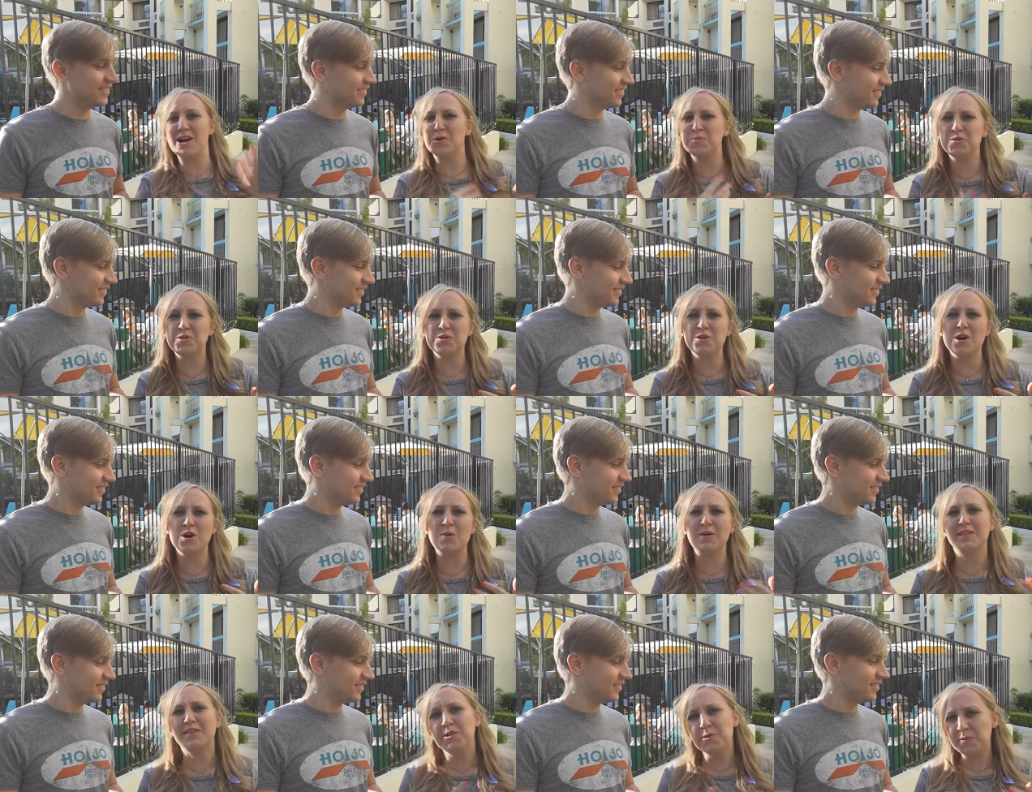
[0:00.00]
Speaker 1: helped you
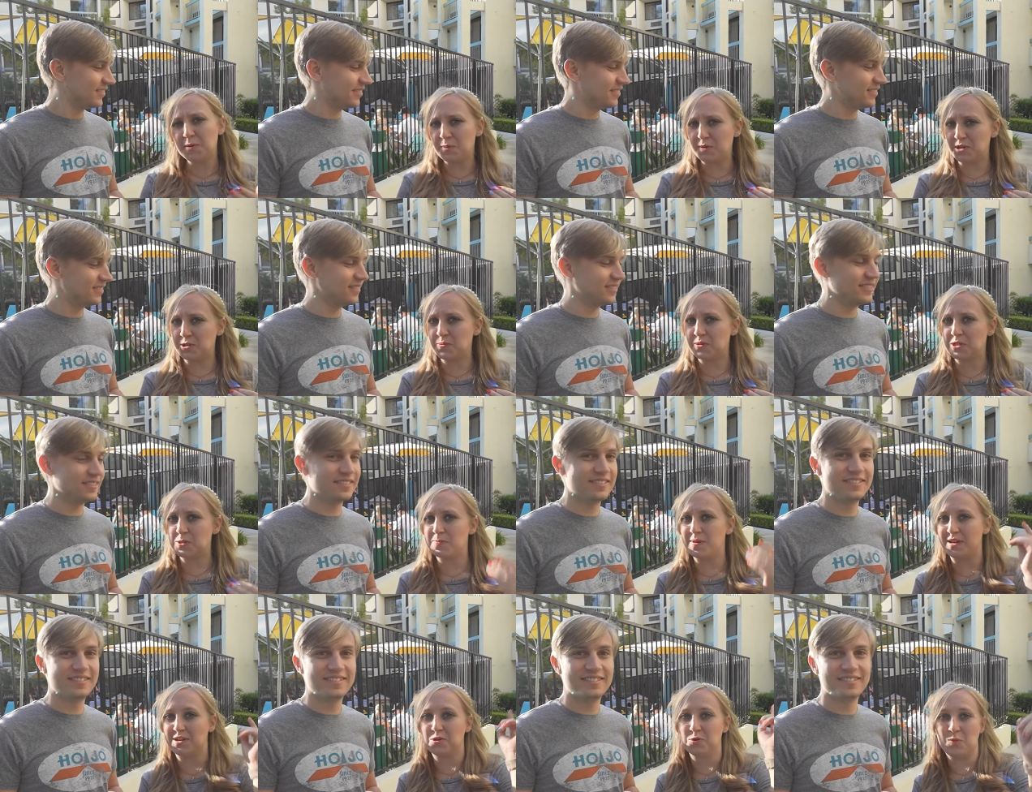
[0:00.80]
know a little bit what to
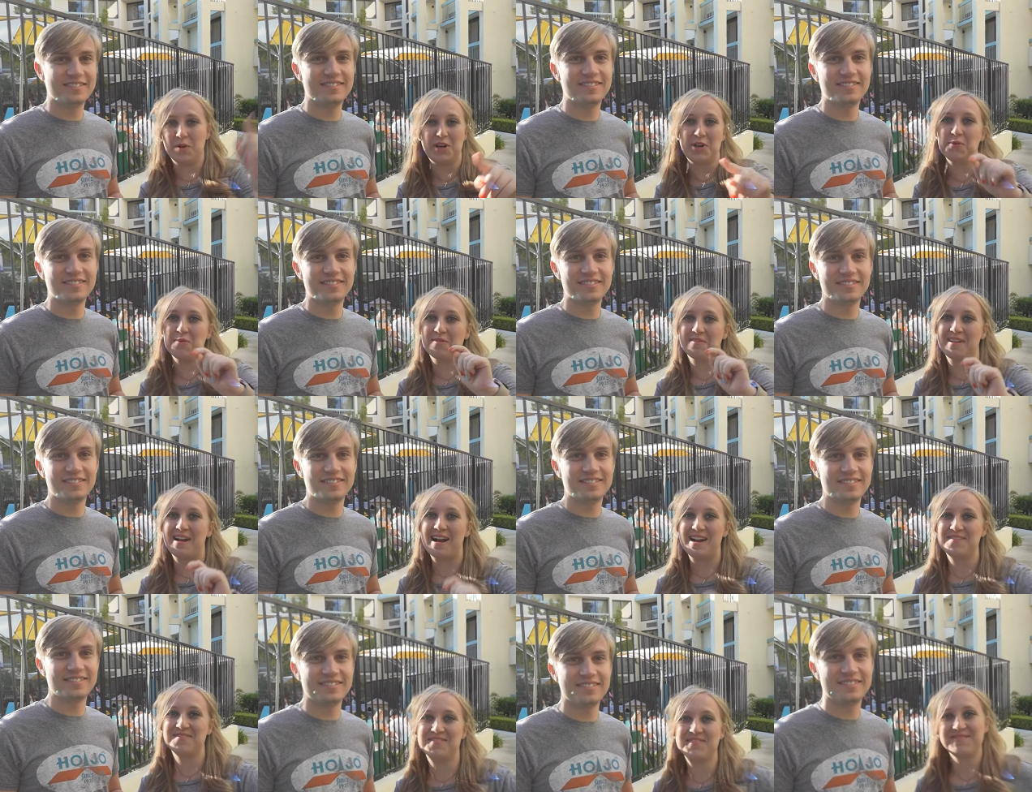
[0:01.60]
expect when you
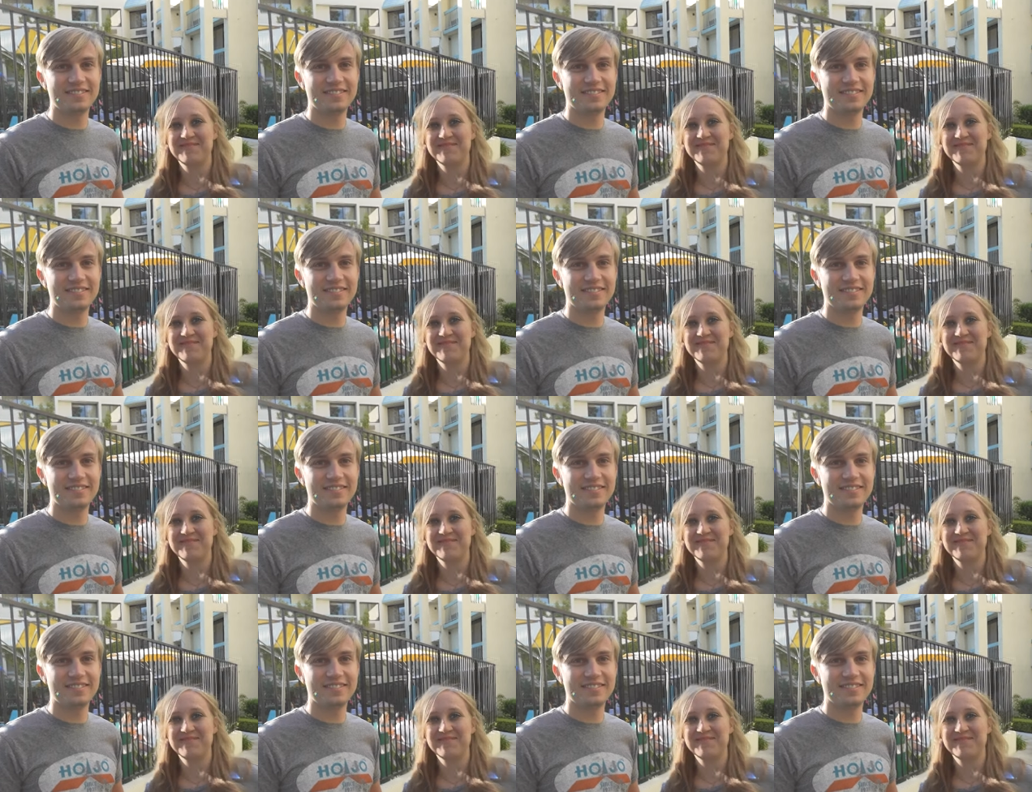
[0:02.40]
arrive.